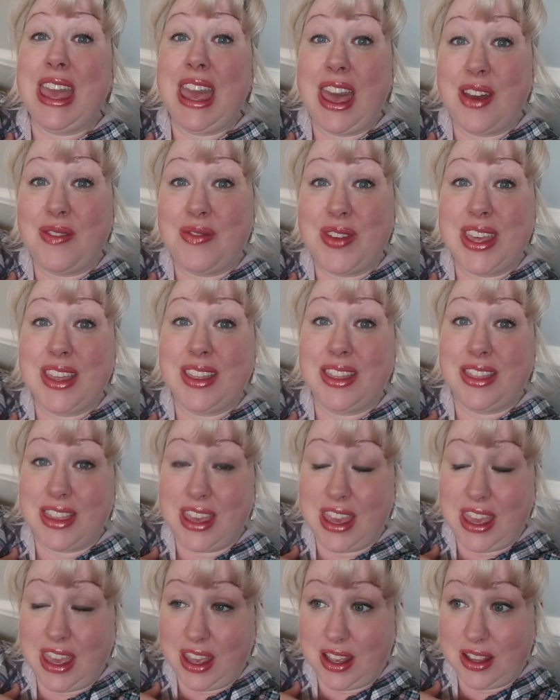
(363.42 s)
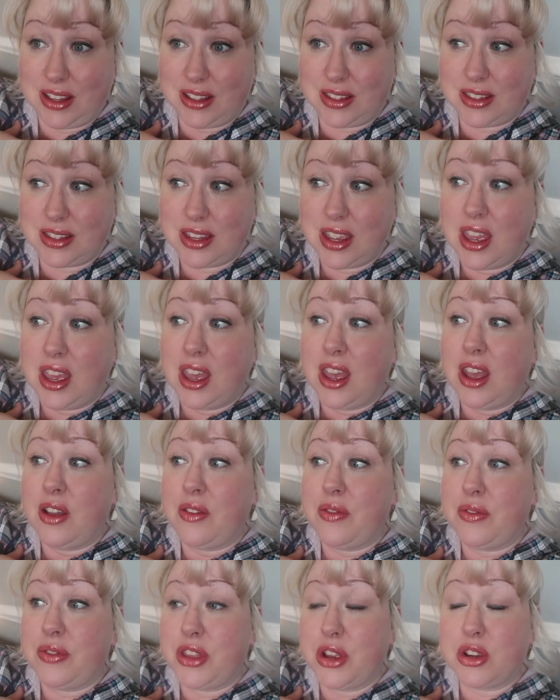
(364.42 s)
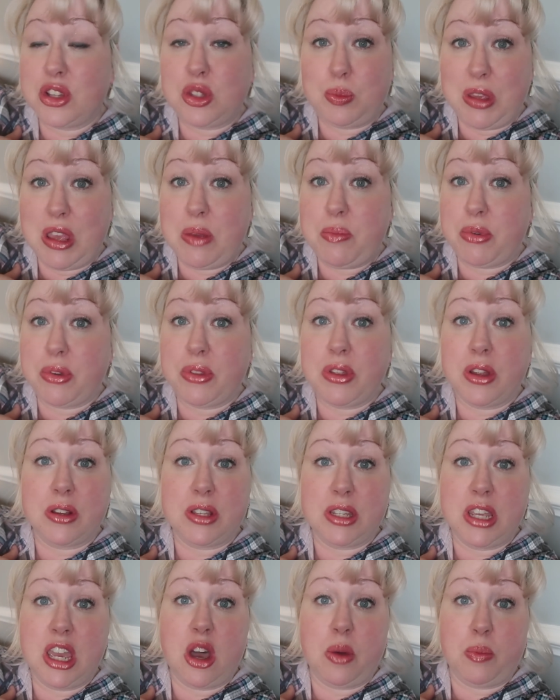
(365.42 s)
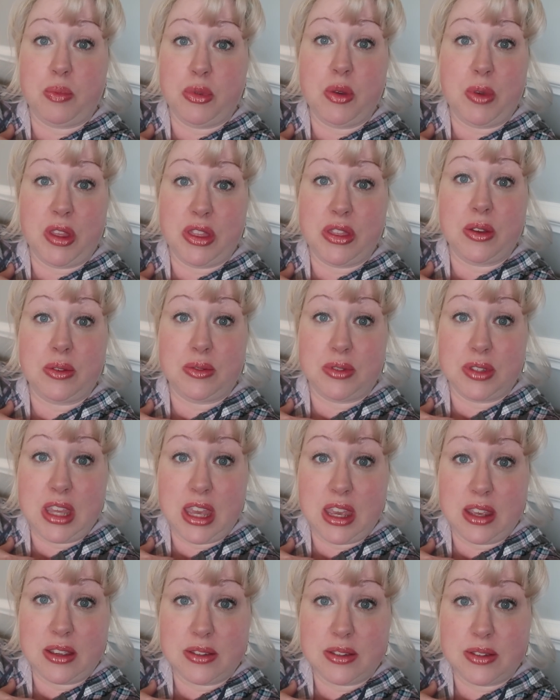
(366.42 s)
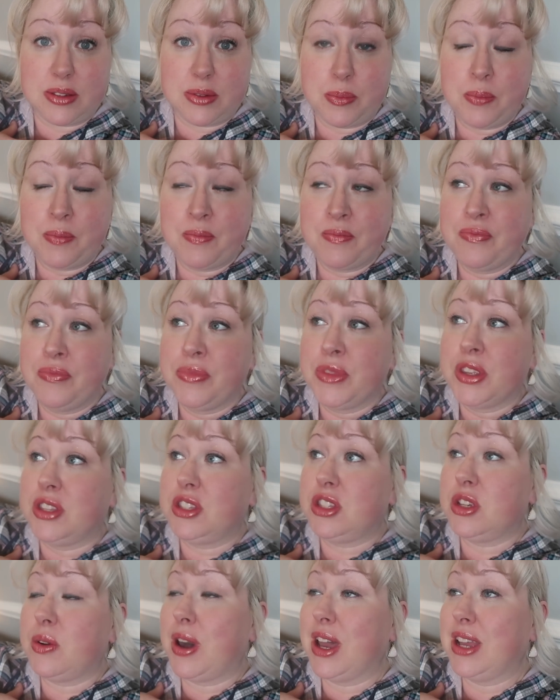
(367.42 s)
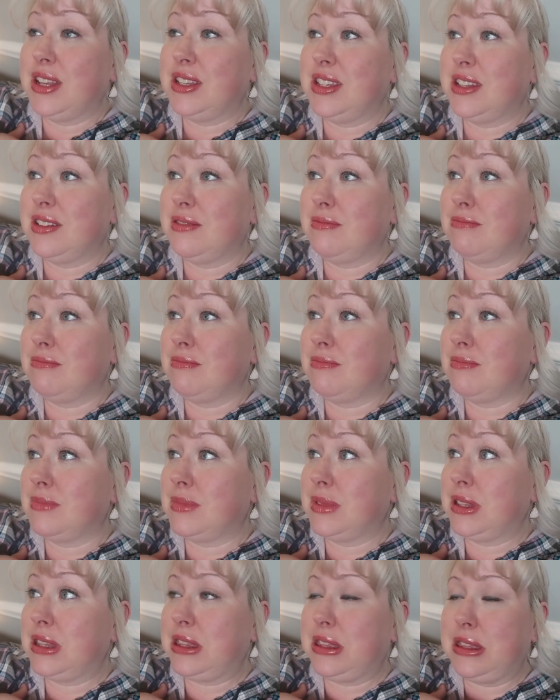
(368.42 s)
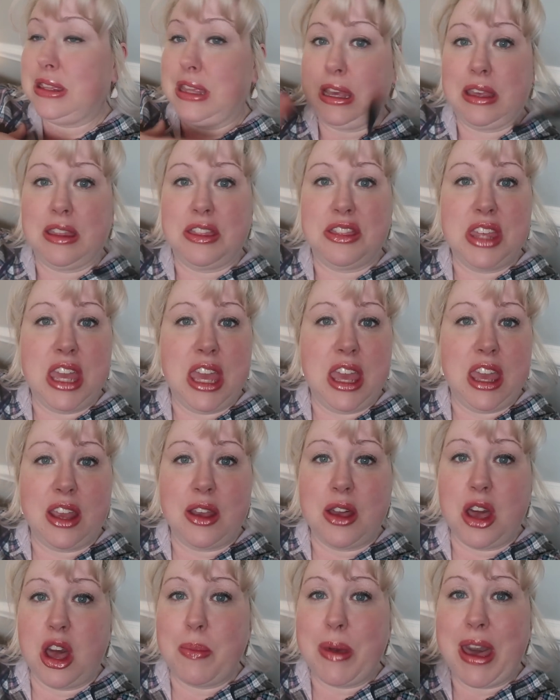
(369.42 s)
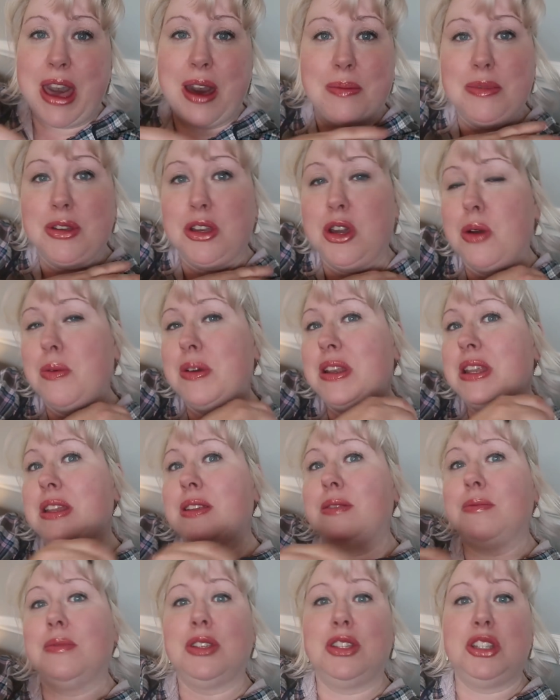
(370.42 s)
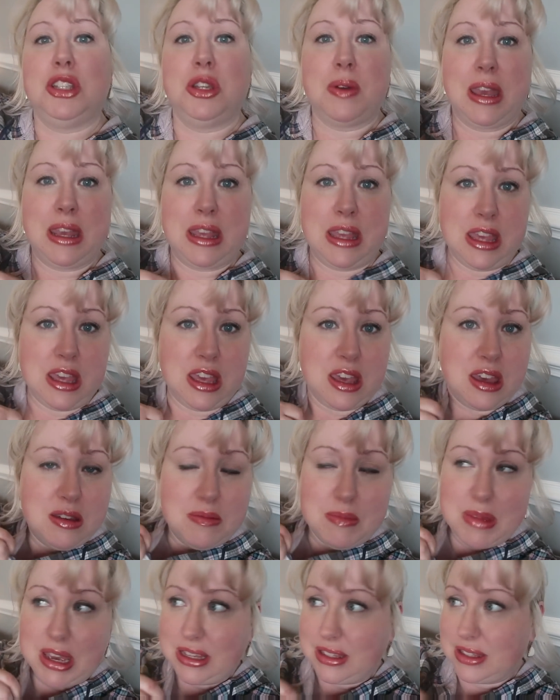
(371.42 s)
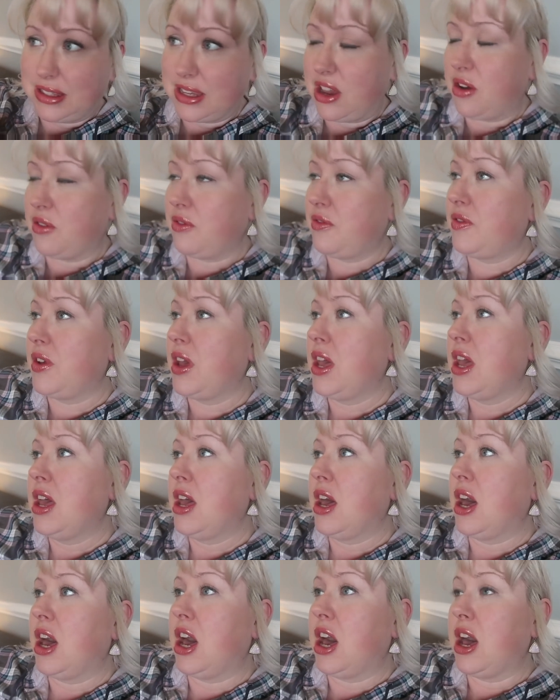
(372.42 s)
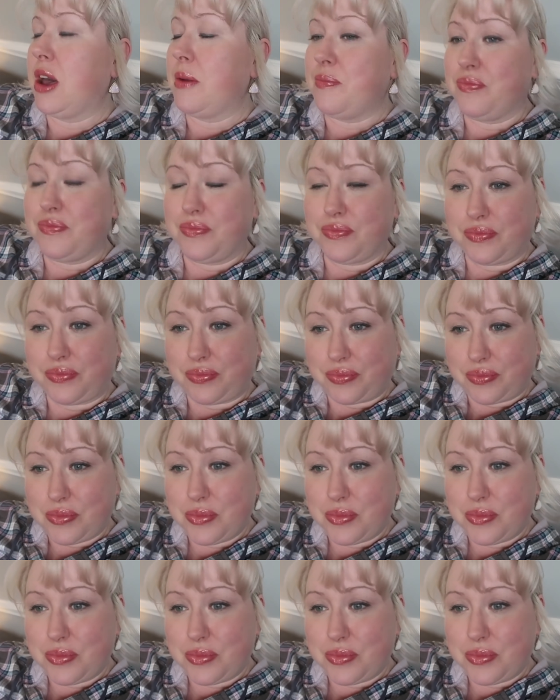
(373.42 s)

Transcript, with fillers: heavy things, there's people there to help you with those things. So I didn't think a thing about going in to Ikea myself um,